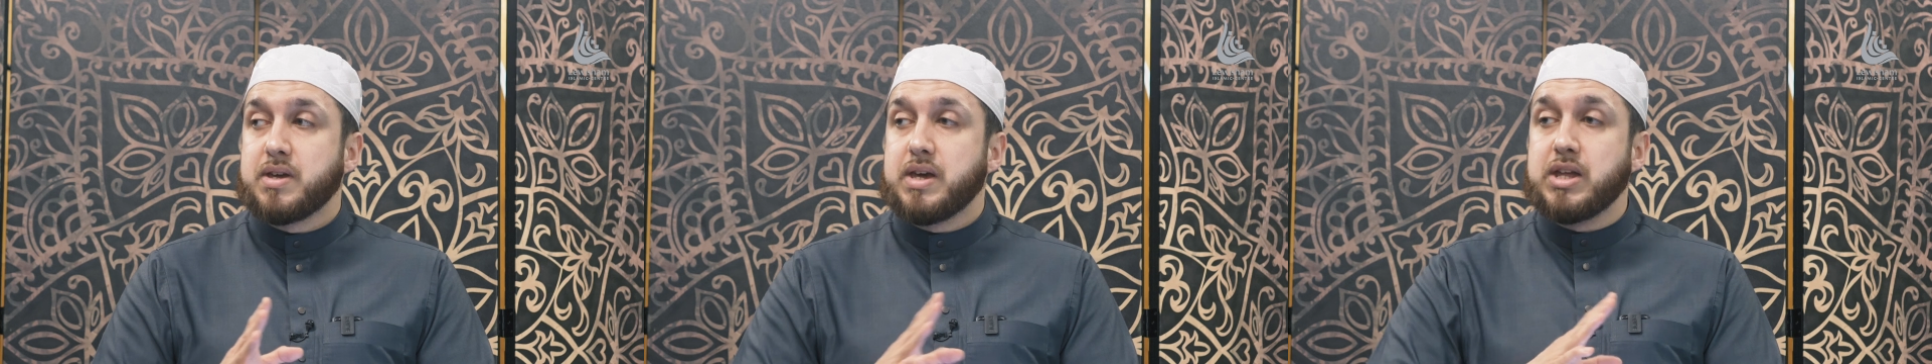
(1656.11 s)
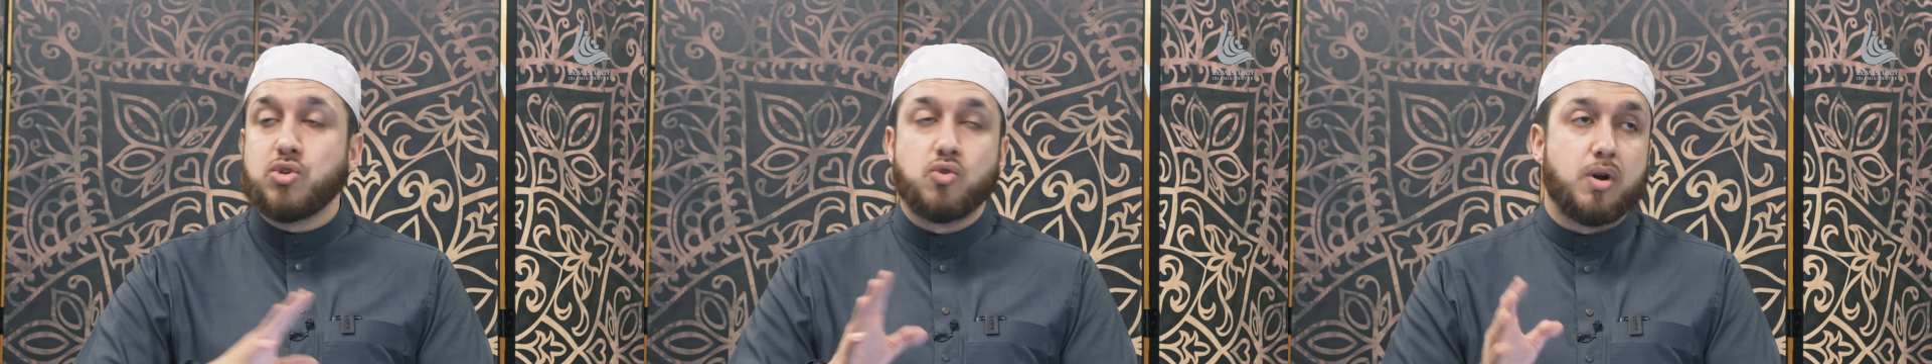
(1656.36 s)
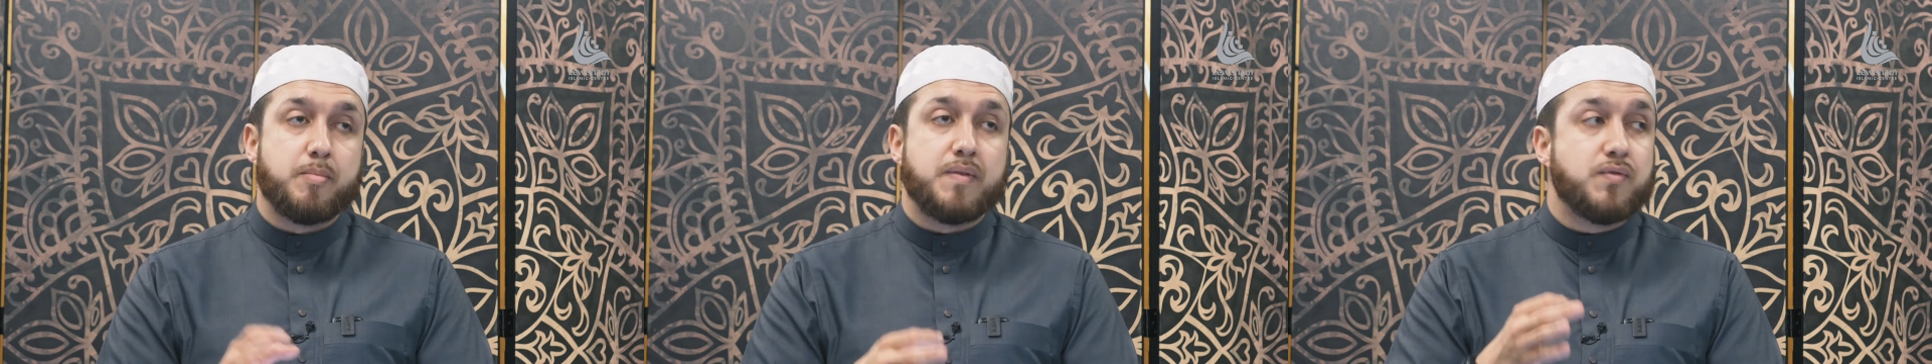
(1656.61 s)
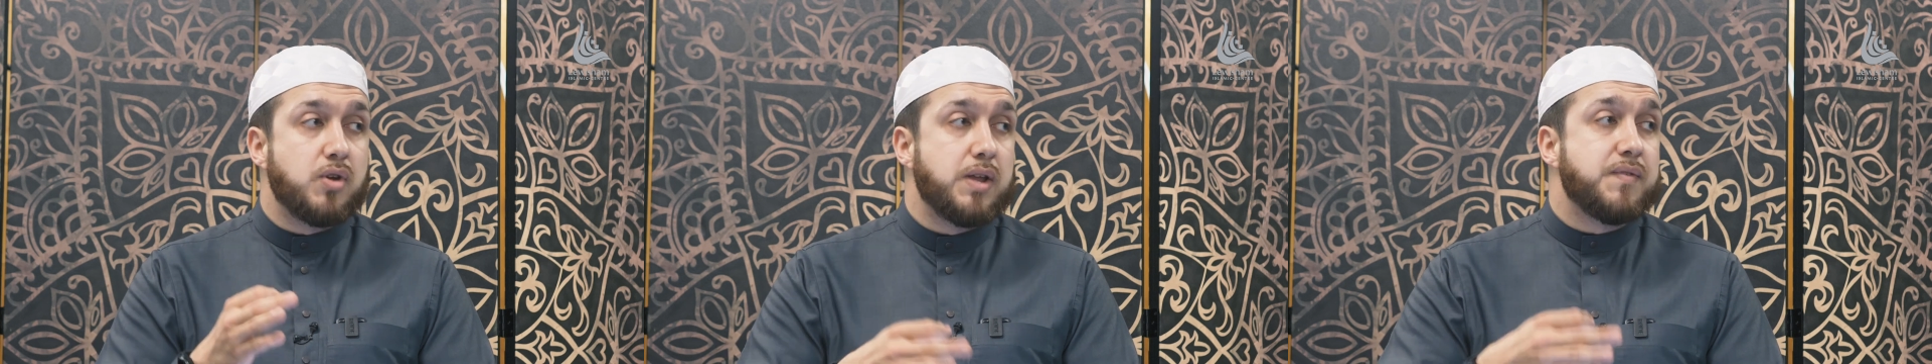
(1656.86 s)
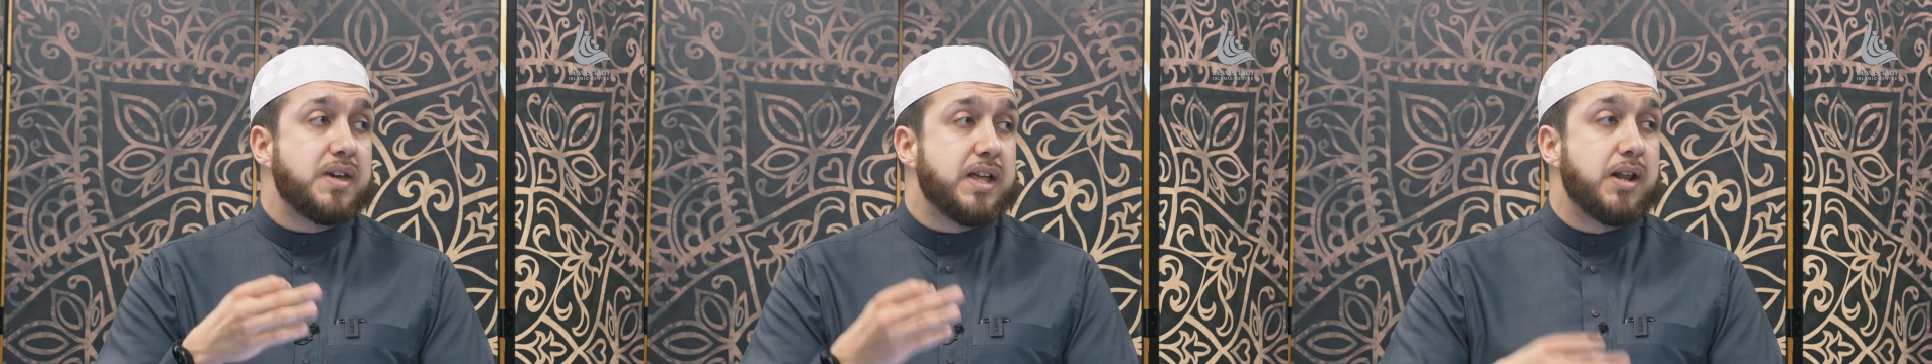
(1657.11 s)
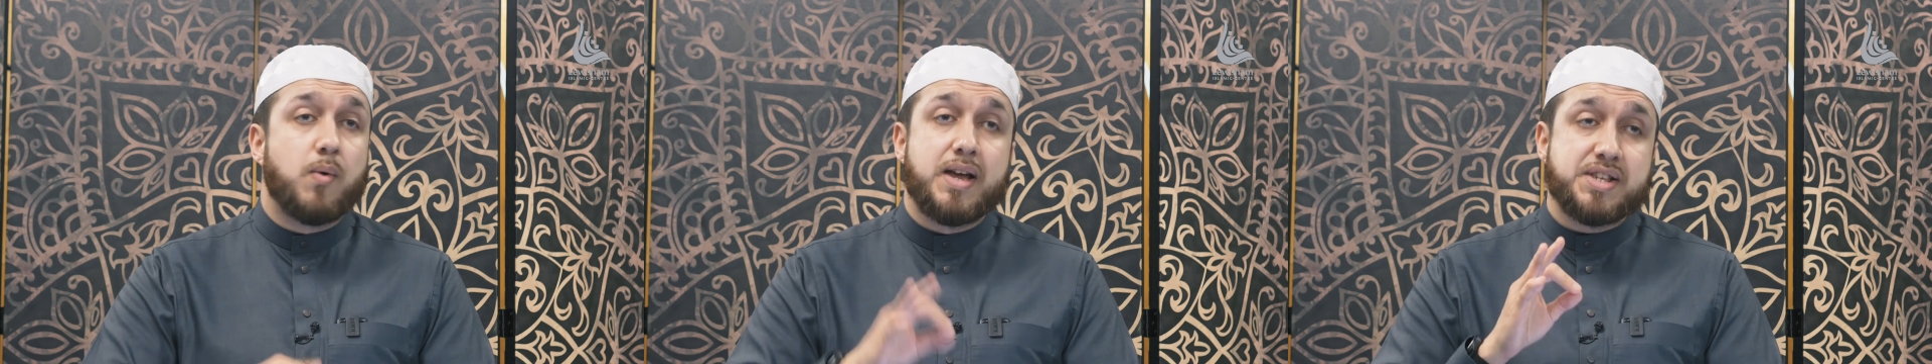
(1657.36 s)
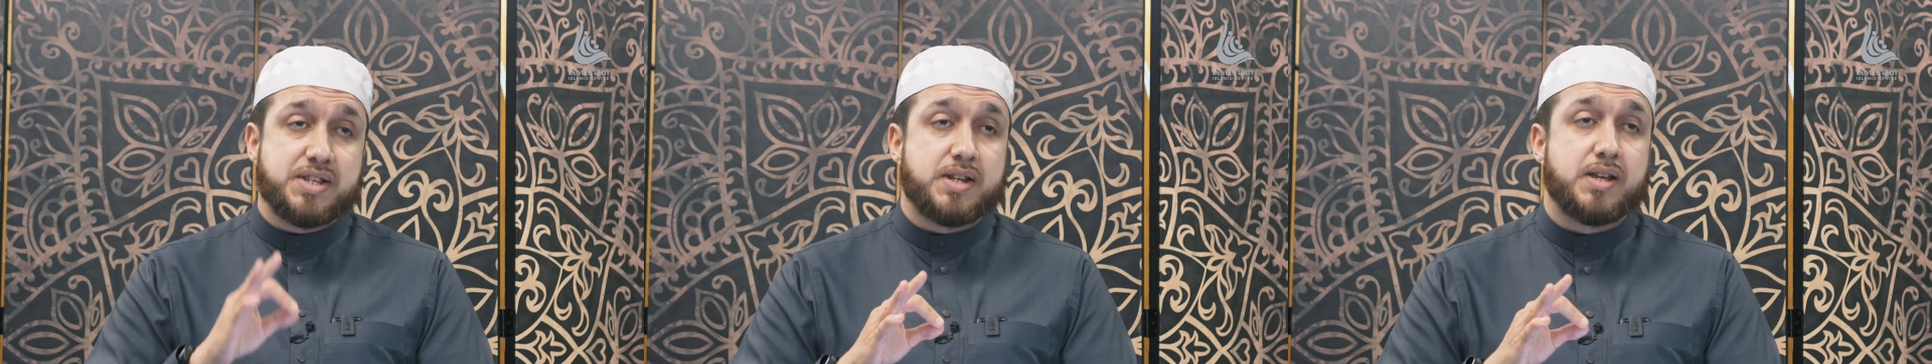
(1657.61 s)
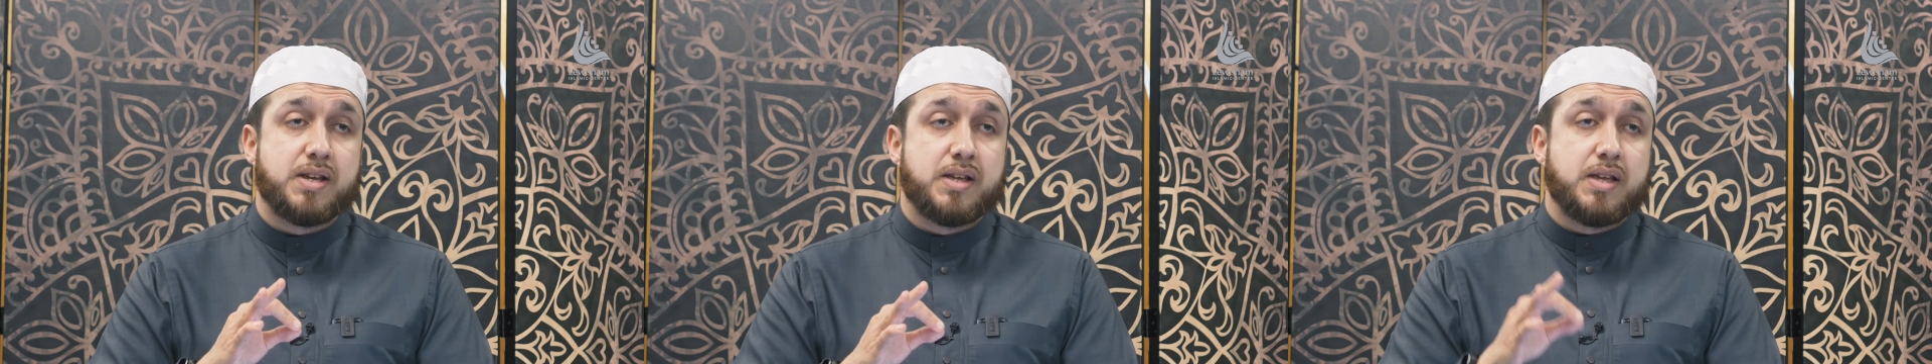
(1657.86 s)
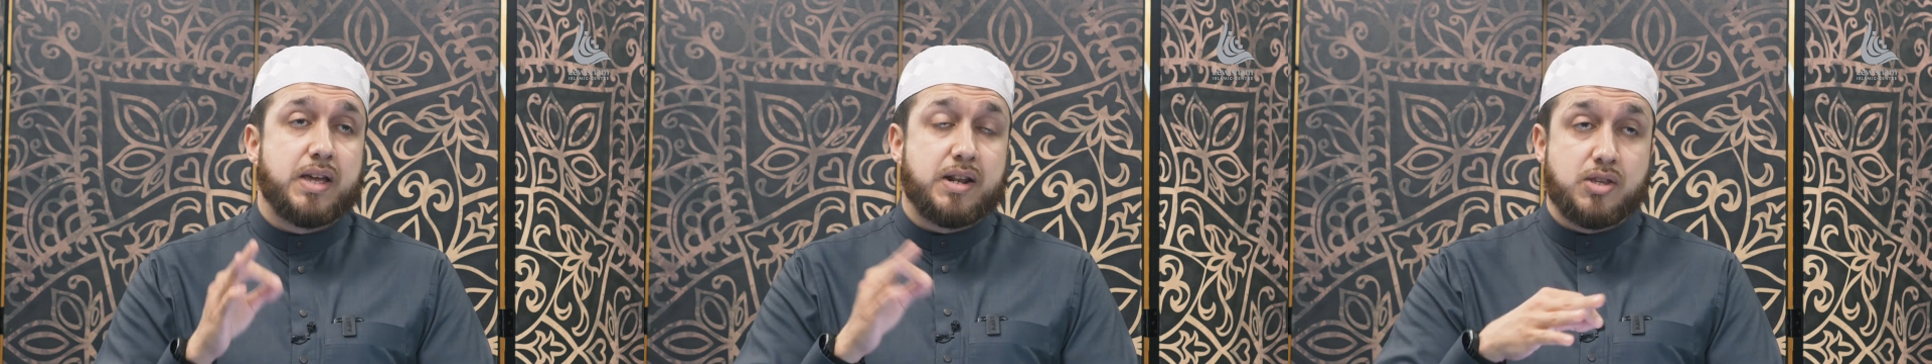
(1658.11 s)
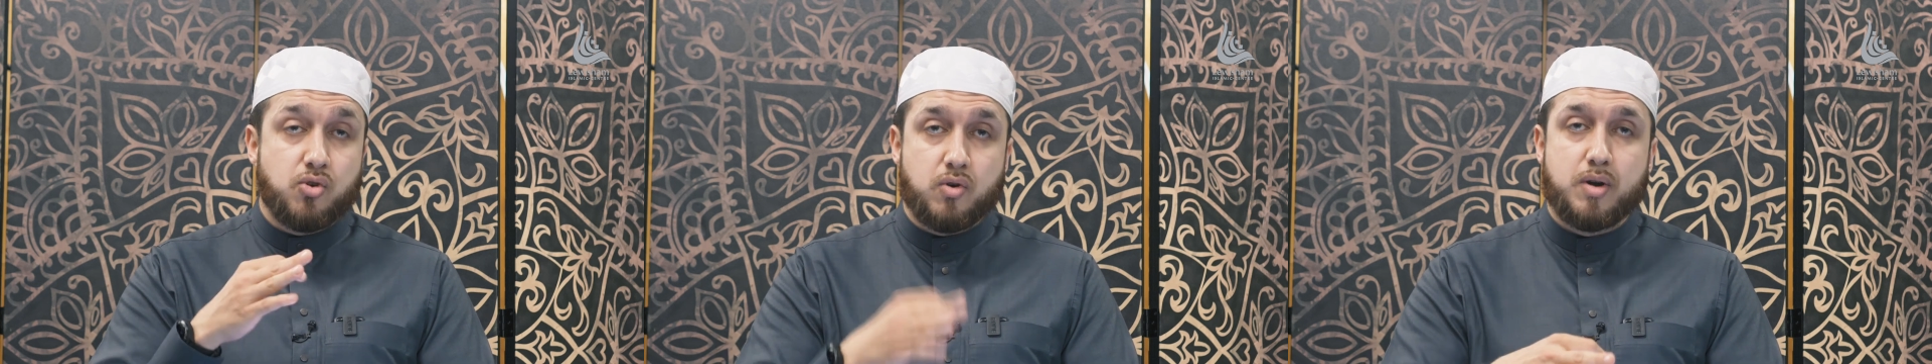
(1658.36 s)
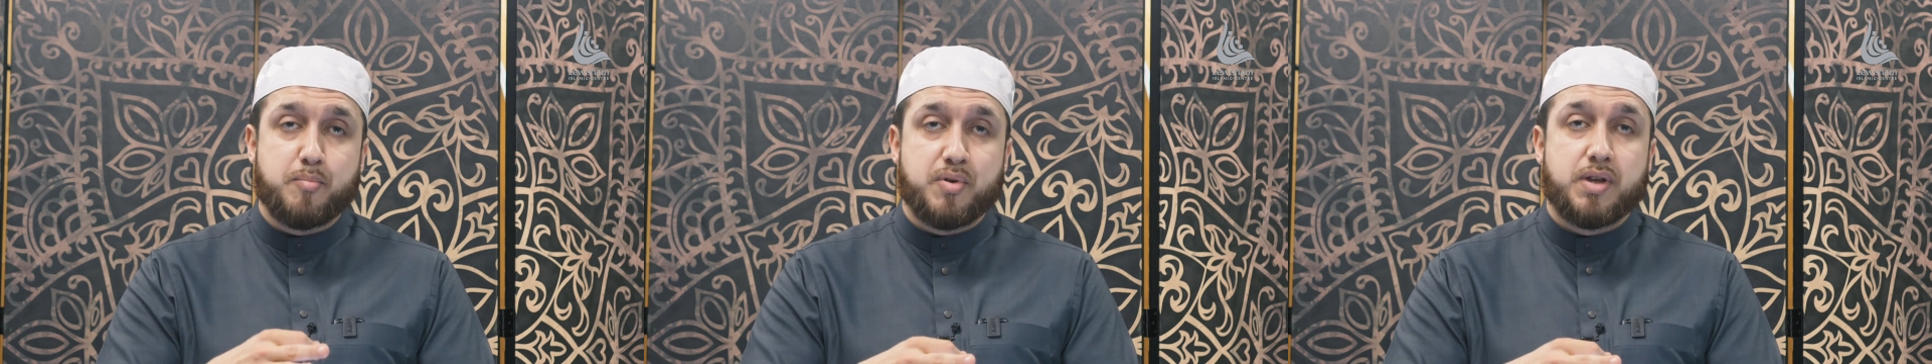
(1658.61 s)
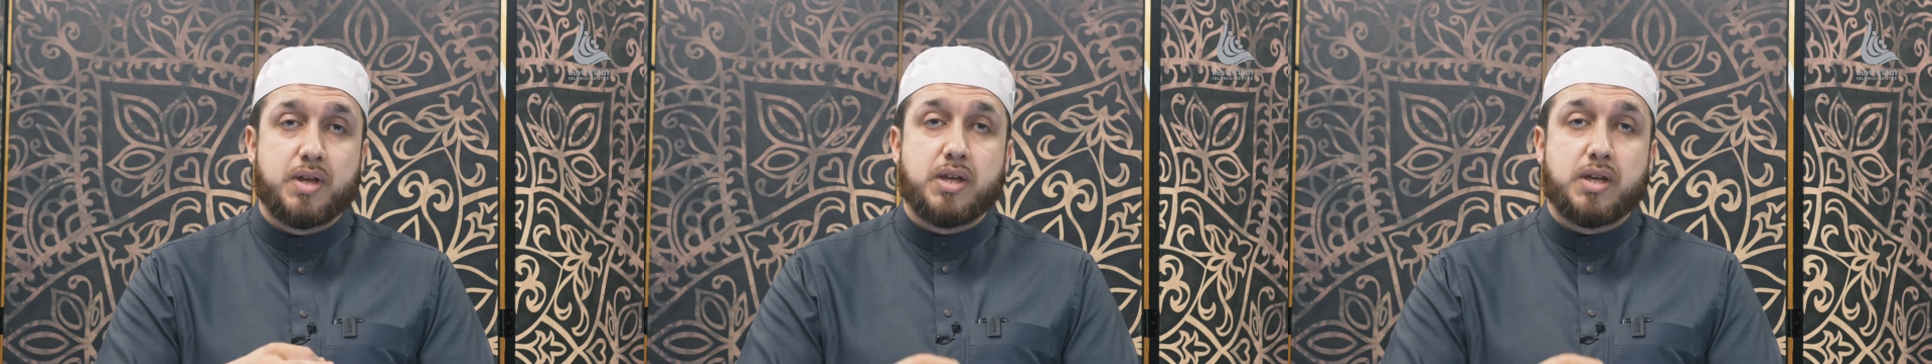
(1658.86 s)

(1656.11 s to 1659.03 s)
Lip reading: if you're living in the West, in Europe,